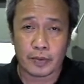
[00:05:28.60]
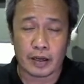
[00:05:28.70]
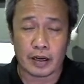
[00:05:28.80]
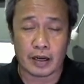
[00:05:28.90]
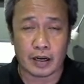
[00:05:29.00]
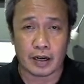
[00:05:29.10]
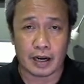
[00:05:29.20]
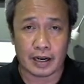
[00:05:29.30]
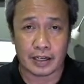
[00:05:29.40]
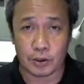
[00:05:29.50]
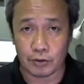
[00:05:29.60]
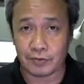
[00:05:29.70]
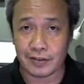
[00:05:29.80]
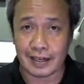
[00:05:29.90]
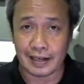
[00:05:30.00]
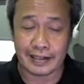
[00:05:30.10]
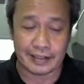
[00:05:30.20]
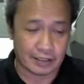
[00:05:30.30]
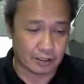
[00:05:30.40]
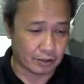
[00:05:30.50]
under UV
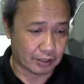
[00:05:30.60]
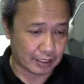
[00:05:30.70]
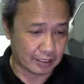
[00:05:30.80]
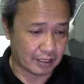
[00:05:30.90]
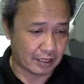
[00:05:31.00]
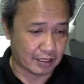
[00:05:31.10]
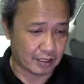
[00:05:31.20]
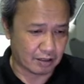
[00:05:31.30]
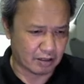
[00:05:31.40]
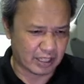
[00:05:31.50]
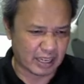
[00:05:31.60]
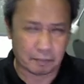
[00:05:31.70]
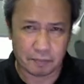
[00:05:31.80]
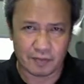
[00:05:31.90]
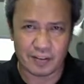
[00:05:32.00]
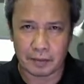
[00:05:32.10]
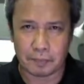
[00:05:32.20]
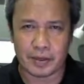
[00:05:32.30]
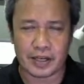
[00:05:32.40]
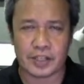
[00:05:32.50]
light. So you can see here, you get very
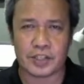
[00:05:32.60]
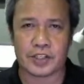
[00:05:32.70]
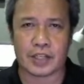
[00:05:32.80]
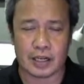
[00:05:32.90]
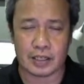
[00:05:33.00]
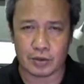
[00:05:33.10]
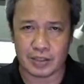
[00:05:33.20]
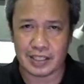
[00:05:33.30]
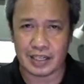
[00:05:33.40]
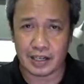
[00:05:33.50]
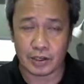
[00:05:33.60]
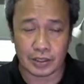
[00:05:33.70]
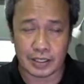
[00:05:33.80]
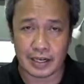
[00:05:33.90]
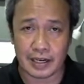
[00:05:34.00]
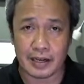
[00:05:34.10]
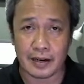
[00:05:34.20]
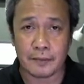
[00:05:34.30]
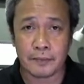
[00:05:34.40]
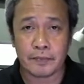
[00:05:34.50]
pinkish color. So these are your DNA.
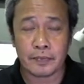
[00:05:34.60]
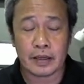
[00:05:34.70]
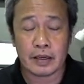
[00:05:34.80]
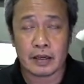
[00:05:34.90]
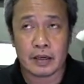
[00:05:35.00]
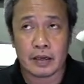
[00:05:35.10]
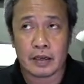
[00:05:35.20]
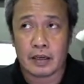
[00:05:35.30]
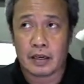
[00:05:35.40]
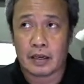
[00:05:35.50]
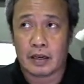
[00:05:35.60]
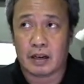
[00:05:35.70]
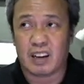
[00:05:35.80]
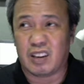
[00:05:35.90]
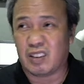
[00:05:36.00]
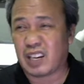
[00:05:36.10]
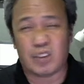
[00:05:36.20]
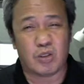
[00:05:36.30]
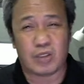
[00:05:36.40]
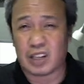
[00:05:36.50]
You can
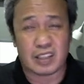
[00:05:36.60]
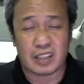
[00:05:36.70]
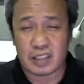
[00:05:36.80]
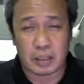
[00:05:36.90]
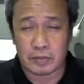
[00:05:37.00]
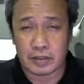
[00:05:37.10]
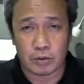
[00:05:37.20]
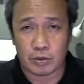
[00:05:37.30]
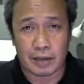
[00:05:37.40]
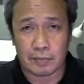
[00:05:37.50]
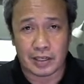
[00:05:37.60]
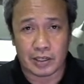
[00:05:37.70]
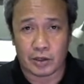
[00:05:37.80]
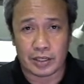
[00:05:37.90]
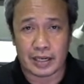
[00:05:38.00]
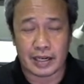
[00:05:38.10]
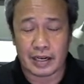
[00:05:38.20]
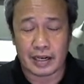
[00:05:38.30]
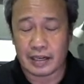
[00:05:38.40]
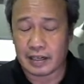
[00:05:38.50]
use other systems to label your
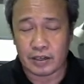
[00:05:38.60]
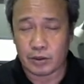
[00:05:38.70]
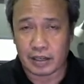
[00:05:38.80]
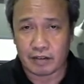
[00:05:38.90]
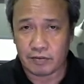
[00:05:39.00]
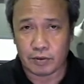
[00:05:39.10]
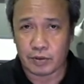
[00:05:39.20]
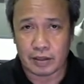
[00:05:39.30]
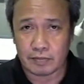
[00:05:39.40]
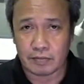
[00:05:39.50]
DNA and then you can view them.